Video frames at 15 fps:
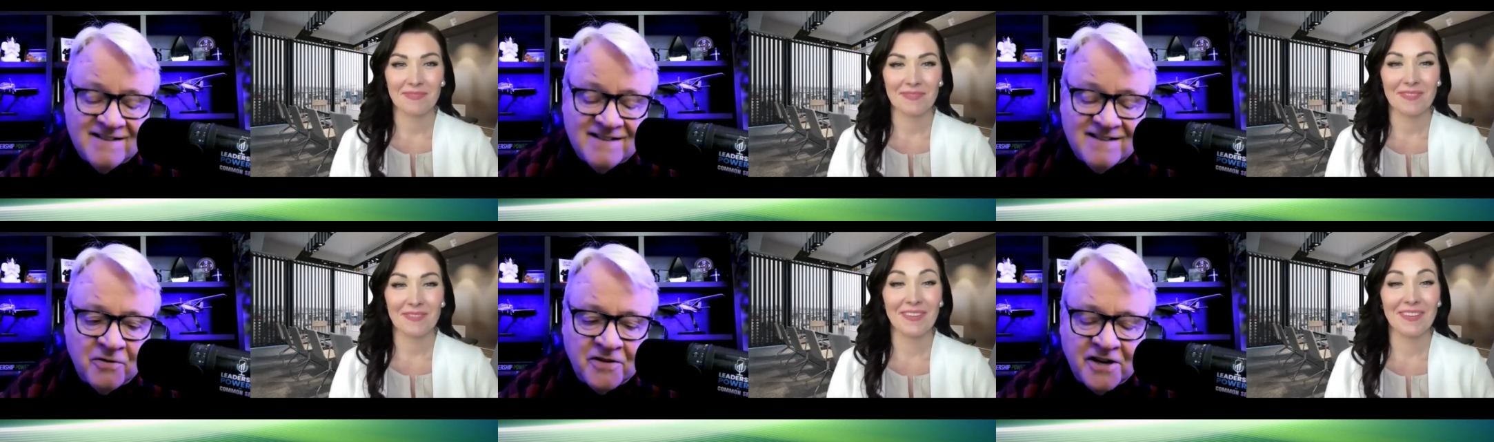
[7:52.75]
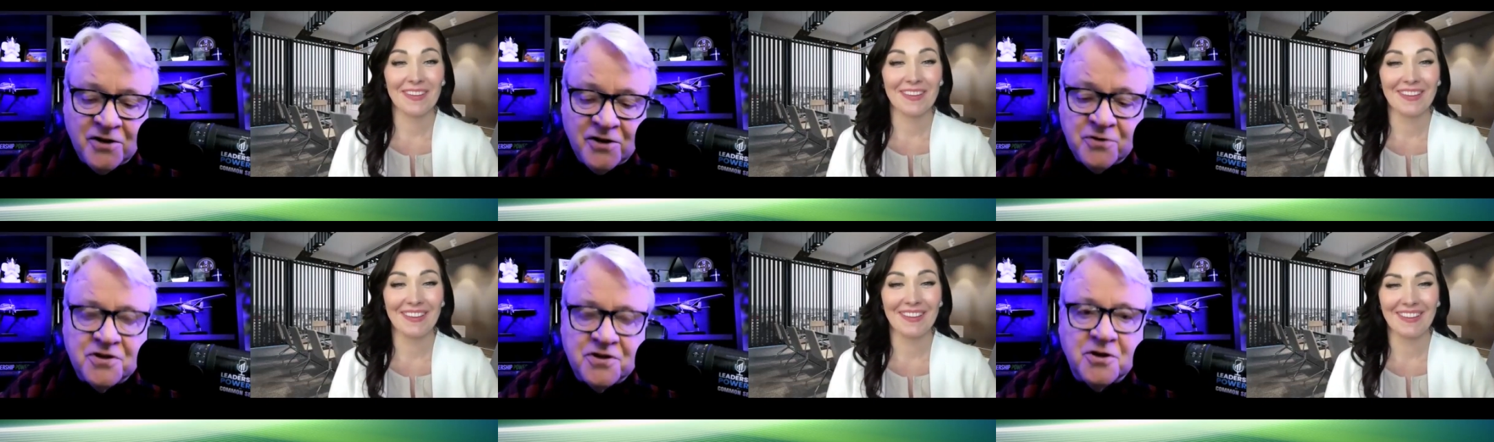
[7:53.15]
Speaker 1: go over to
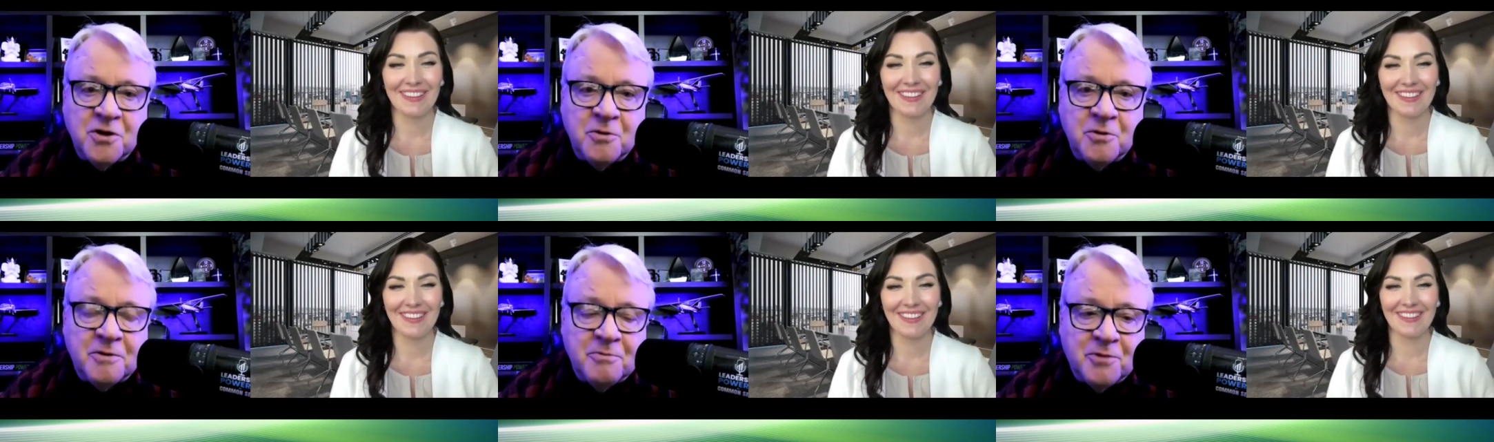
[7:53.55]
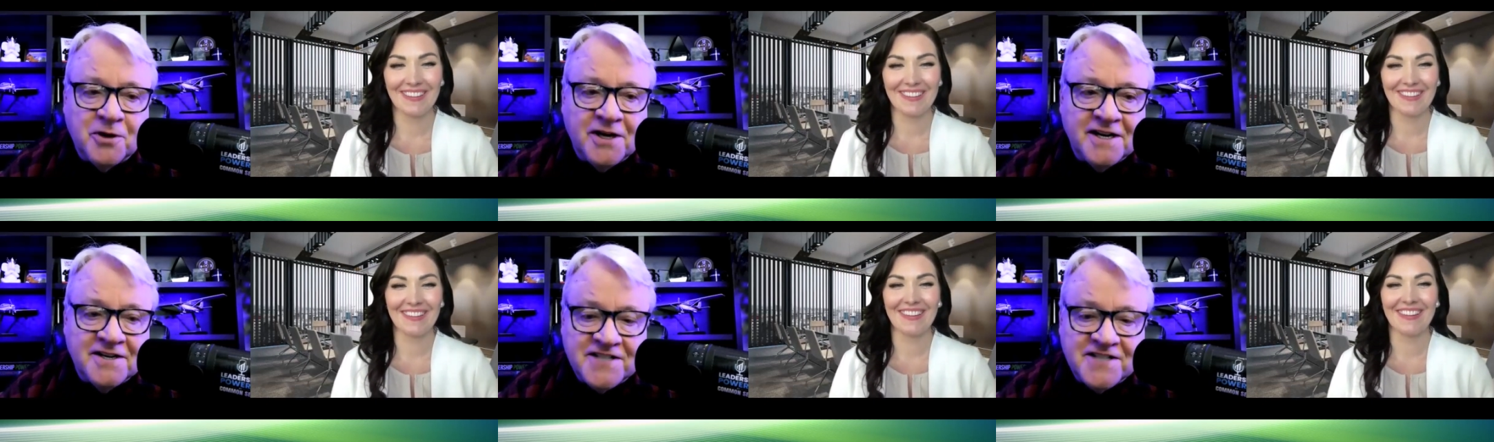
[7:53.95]
YouTube and put
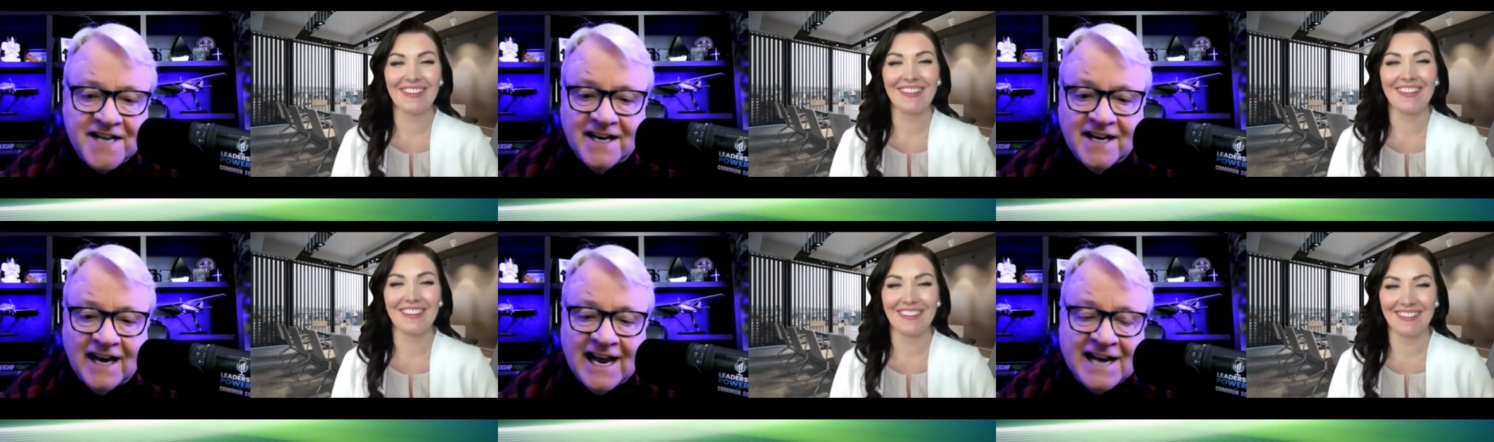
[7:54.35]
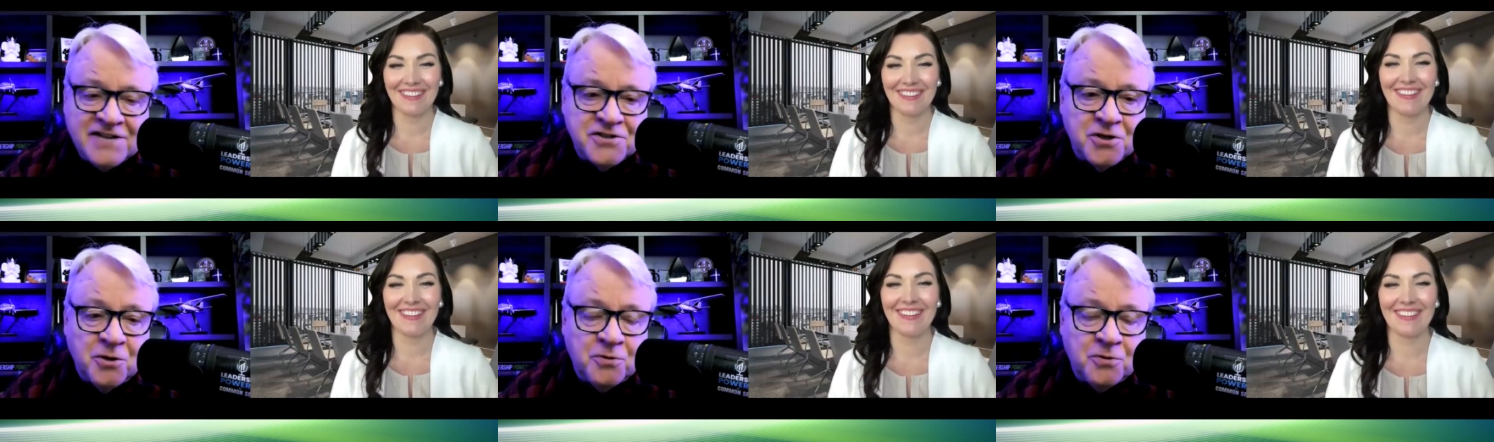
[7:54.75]
in Ted
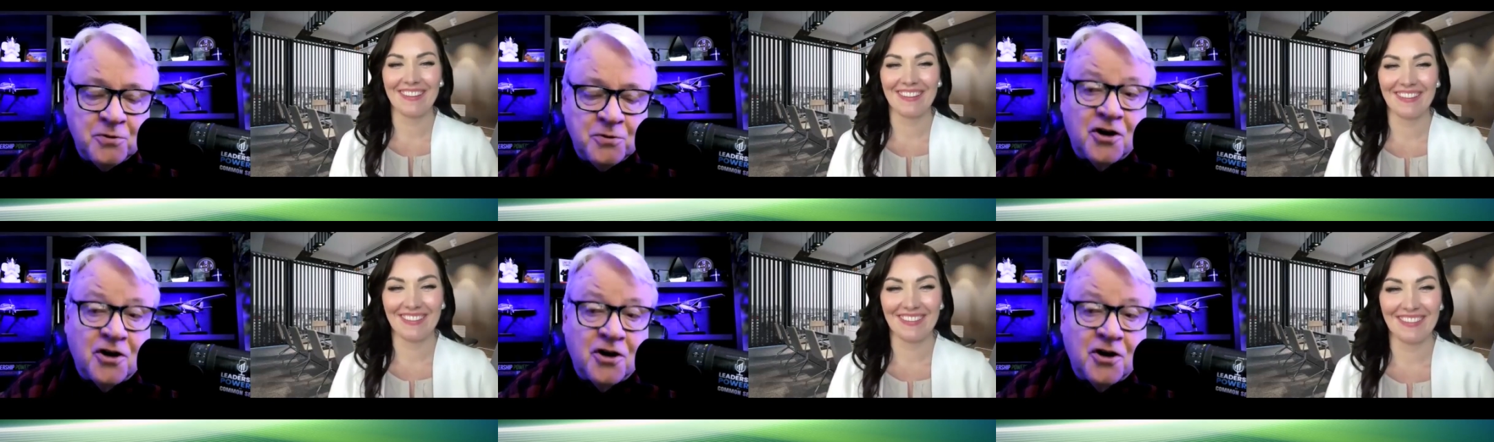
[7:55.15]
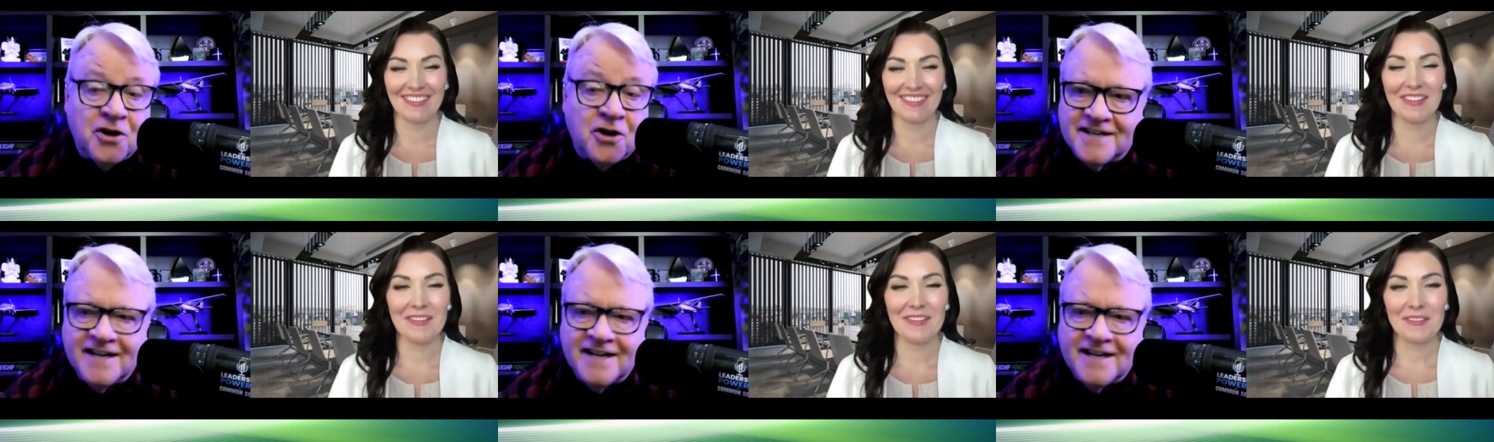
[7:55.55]
Lasso
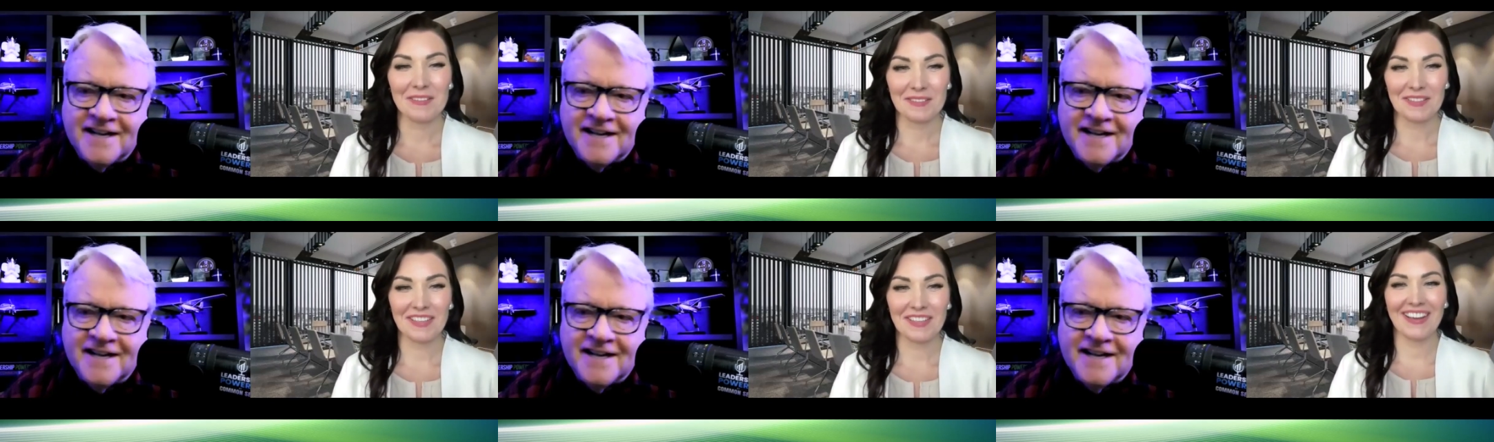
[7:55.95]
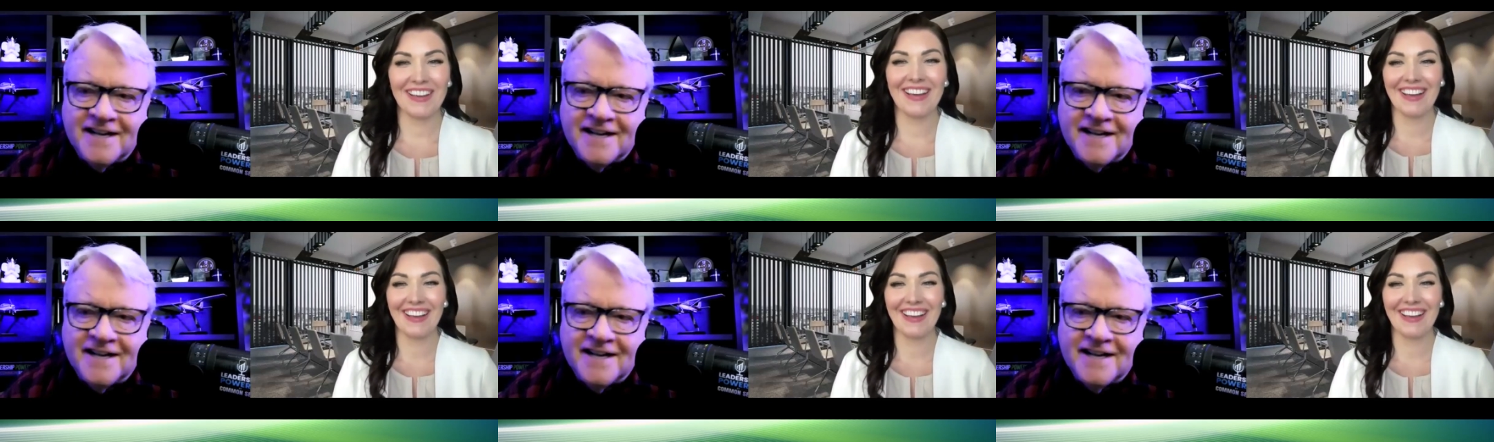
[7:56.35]
darts and you'll get it.